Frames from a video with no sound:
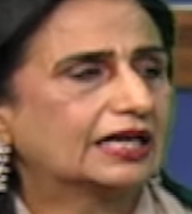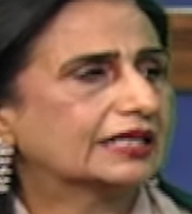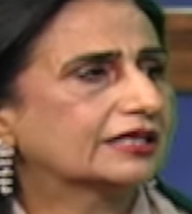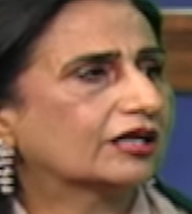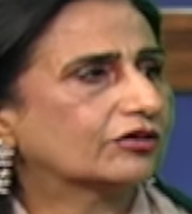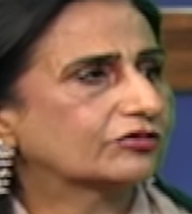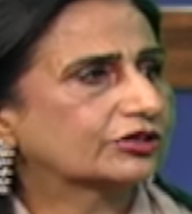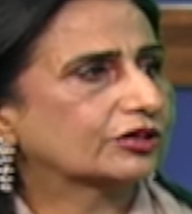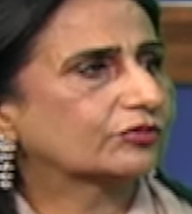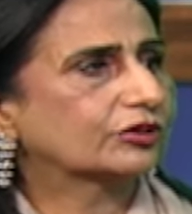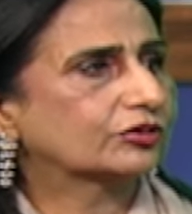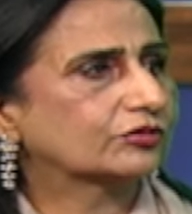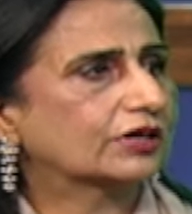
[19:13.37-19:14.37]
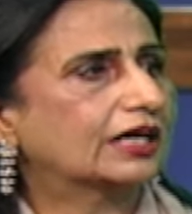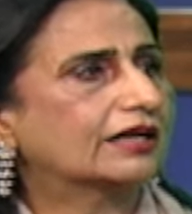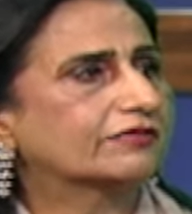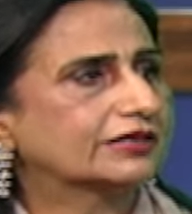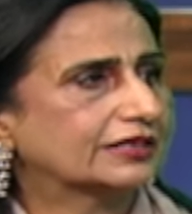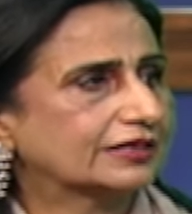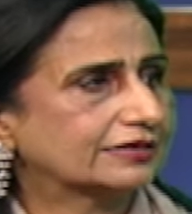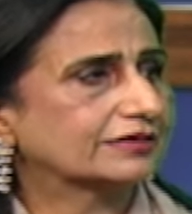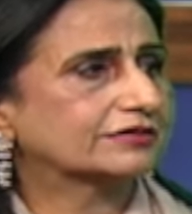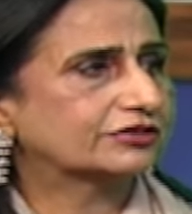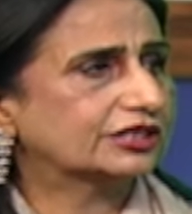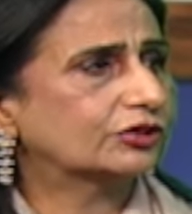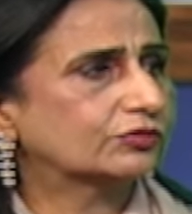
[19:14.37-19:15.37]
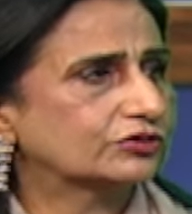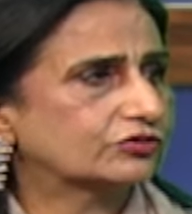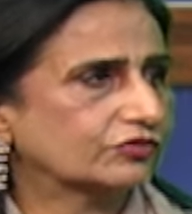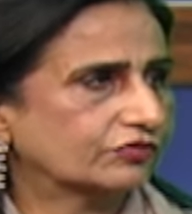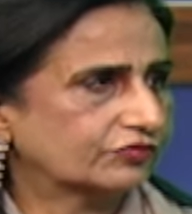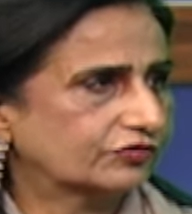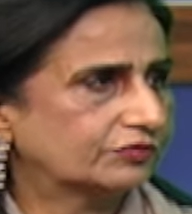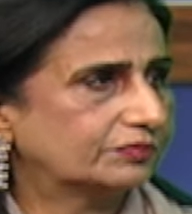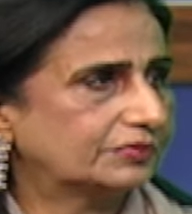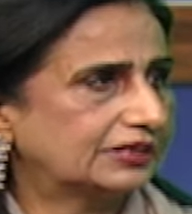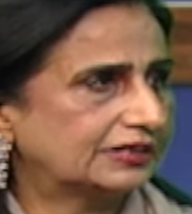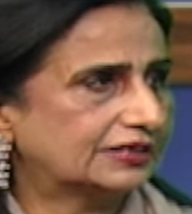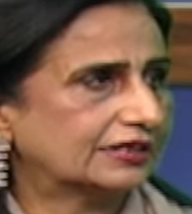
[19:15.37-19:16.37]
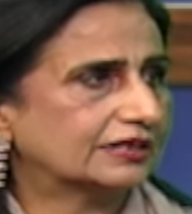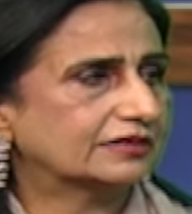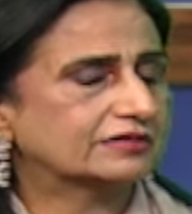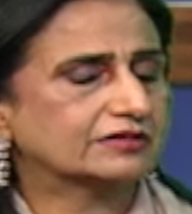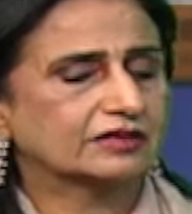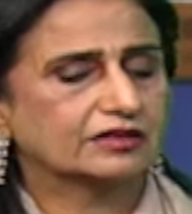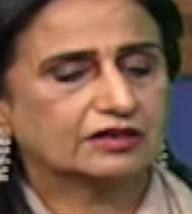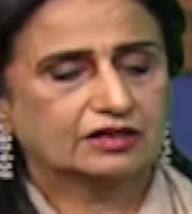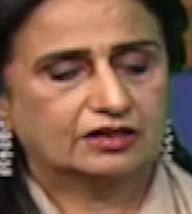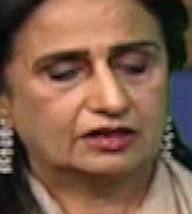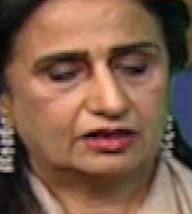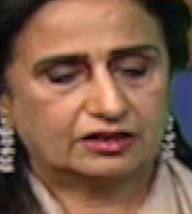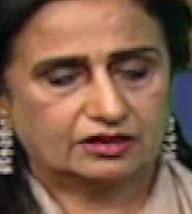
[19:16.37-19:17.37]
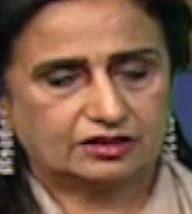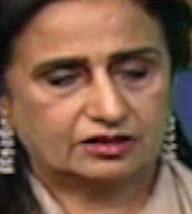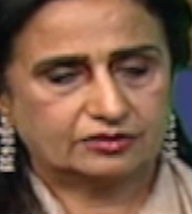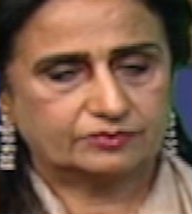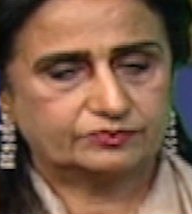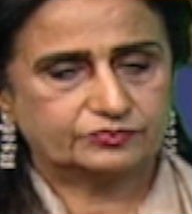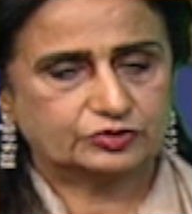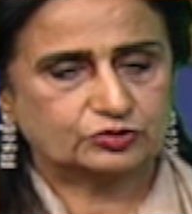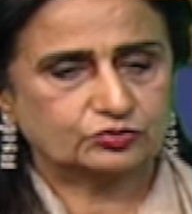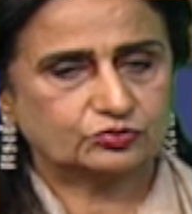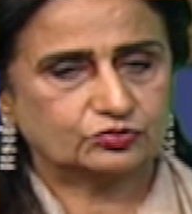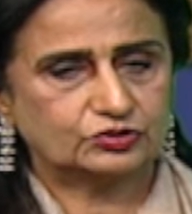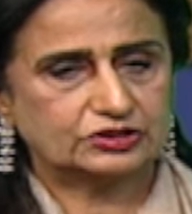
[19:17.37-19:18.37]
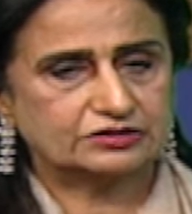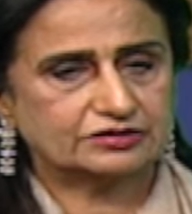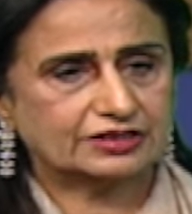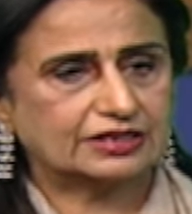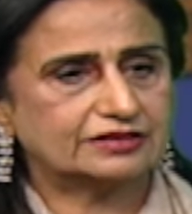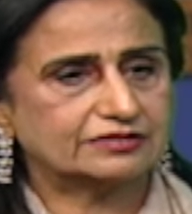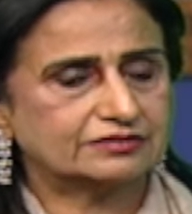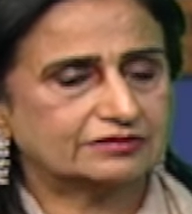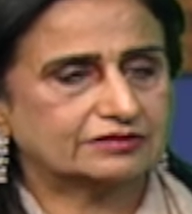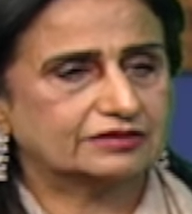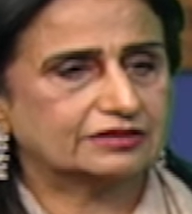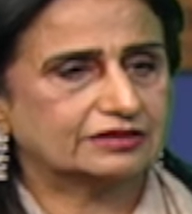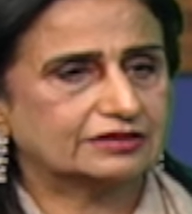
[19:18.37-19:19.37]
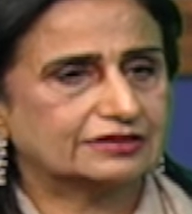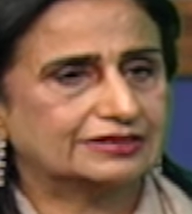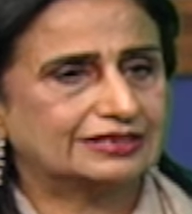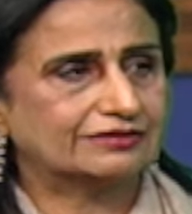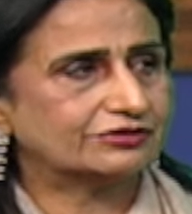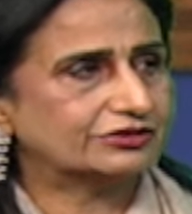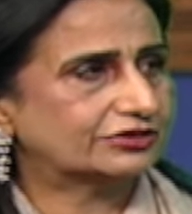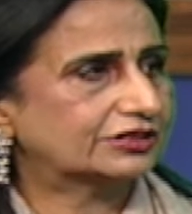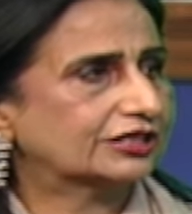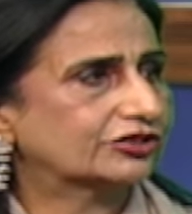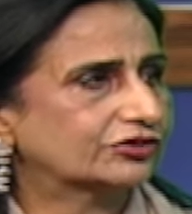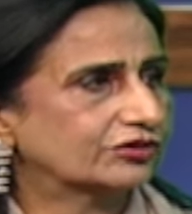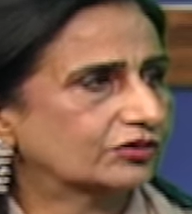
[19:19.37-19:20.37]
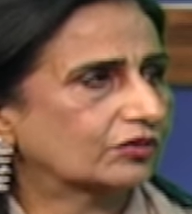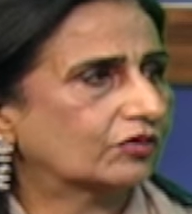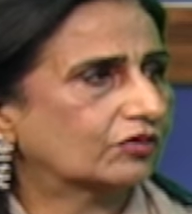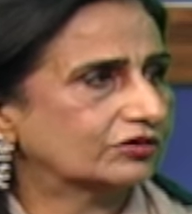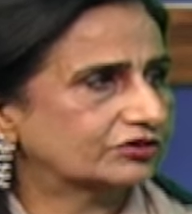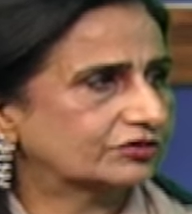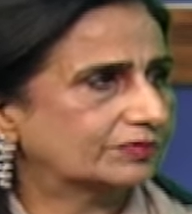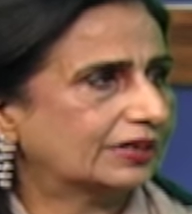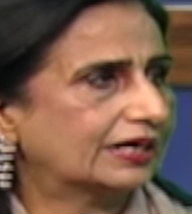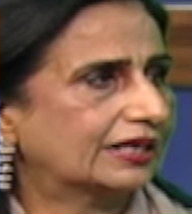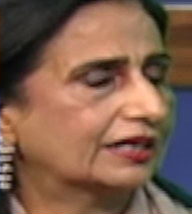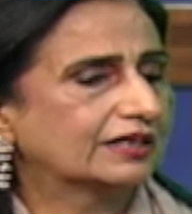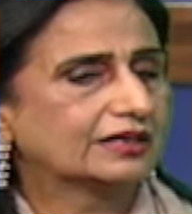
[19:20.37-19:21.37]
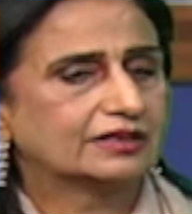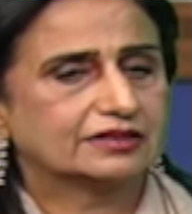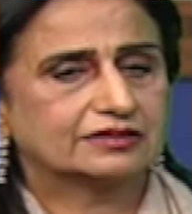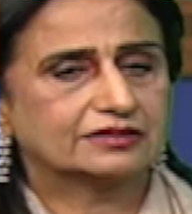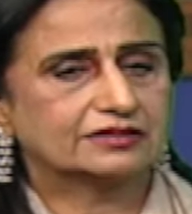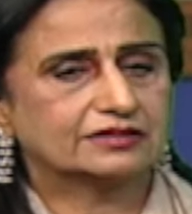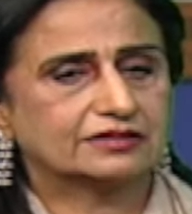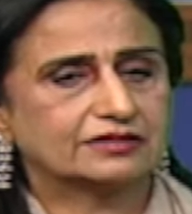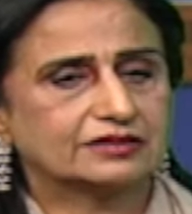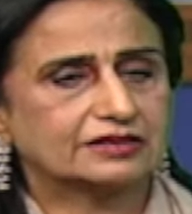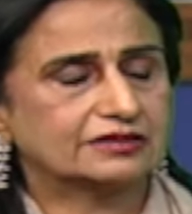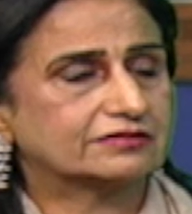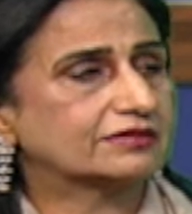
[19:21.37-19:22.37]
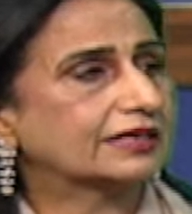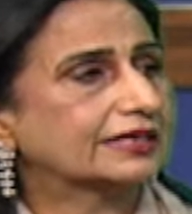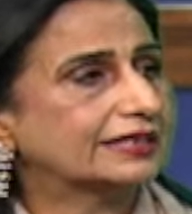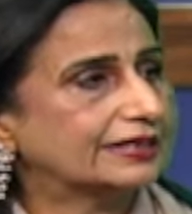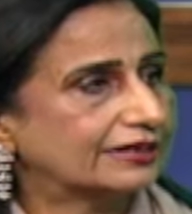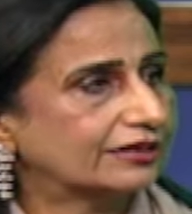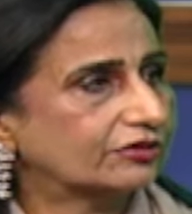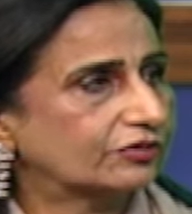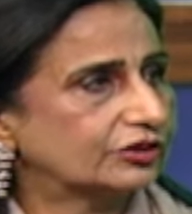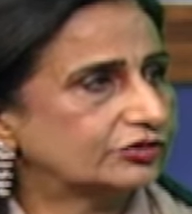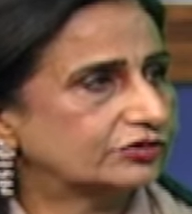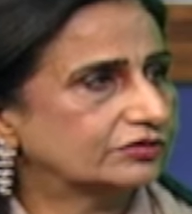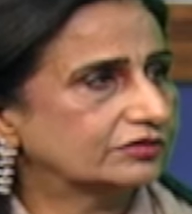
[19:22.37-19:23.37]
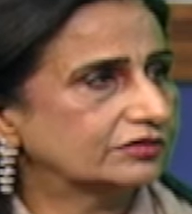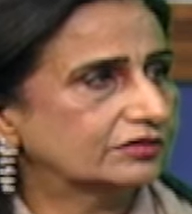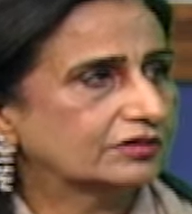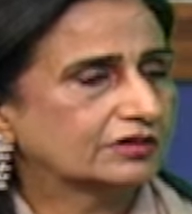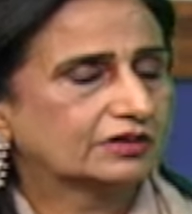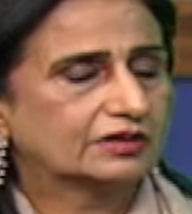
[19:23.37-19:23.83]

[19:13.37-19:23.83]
and now they're going to have another sequence of meetings to discuss the devastation caused by the Israeli aggression.